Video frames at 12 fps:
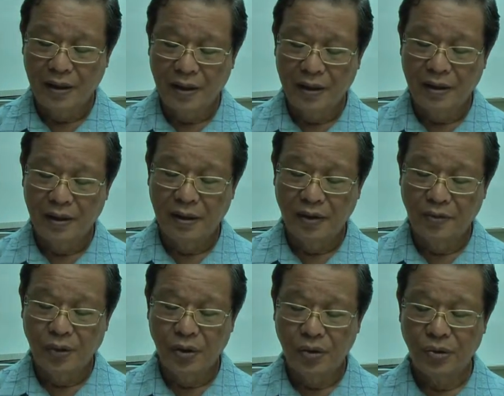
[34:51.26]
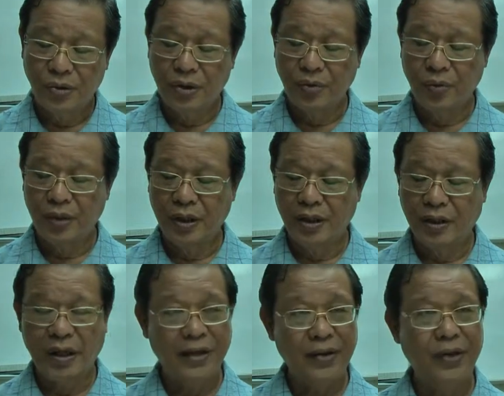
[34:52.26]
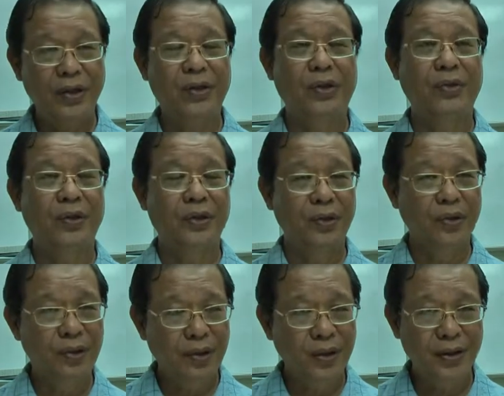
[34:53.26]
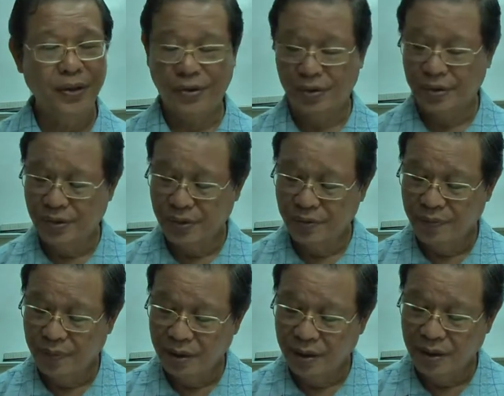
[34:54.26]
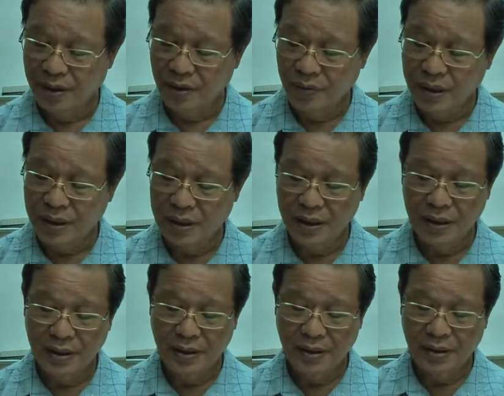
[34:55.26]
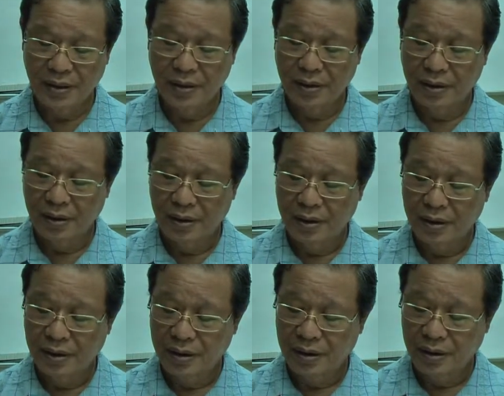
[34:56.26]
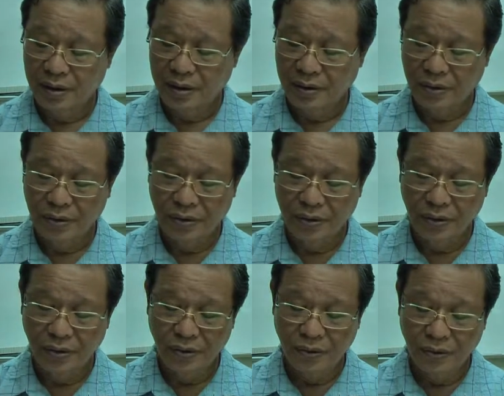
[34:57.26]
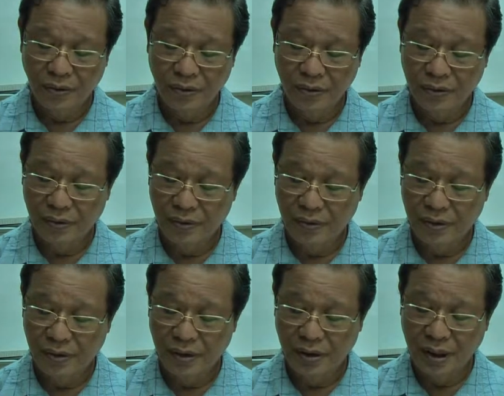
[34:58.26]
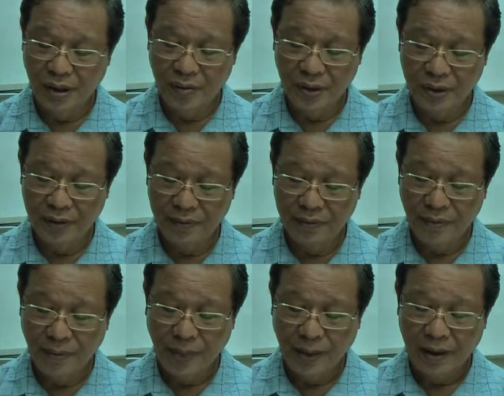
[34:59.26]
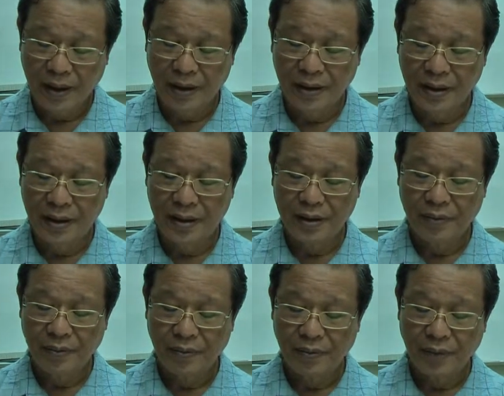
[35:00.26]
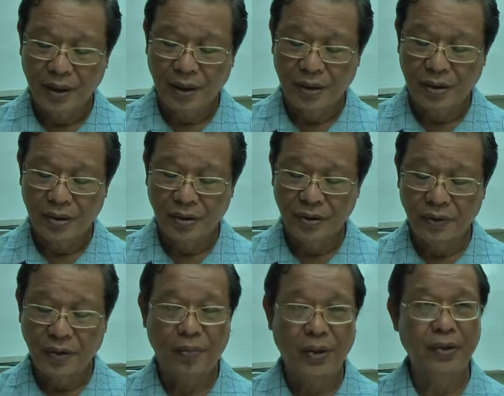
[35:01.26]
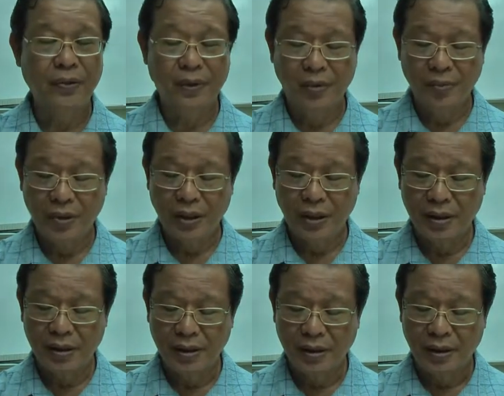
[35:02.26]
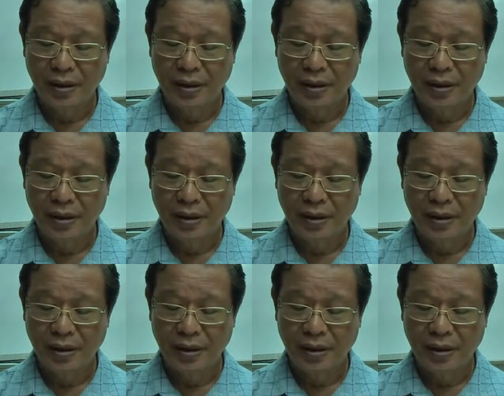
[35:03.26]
then 11.2, this Buddha realizes to his own knowledge, he awakens to the Dharma, And then, so you have the presence of the Buddha,